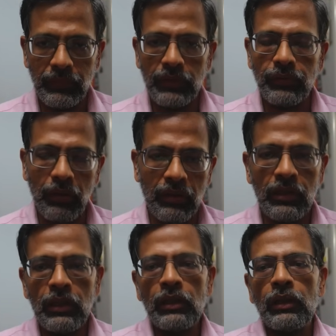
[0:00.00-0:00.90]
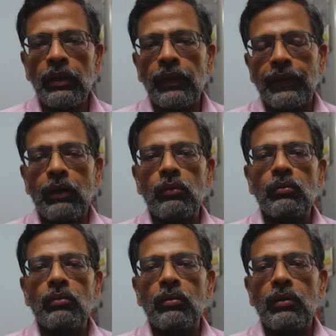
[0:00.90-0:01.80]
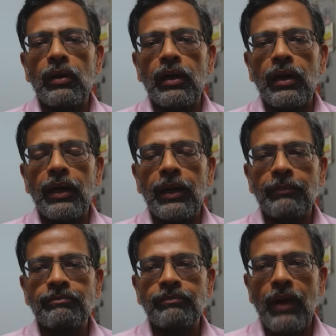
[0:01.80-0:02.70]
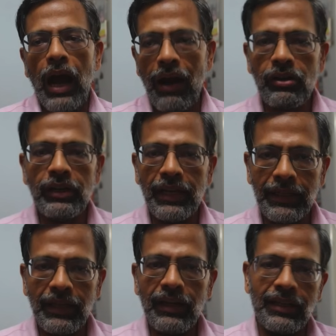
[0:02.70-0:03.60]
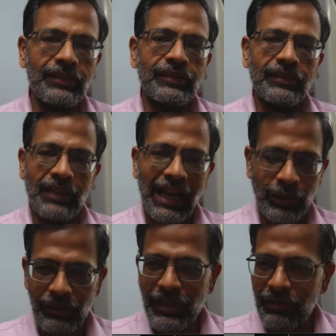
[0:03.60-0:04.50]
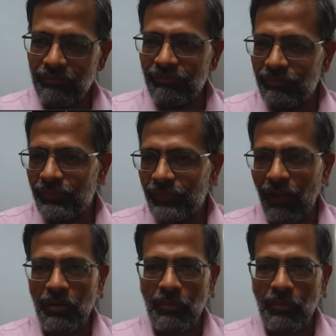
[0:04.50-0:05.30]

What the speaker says: Sorry. Now, our data is actually, our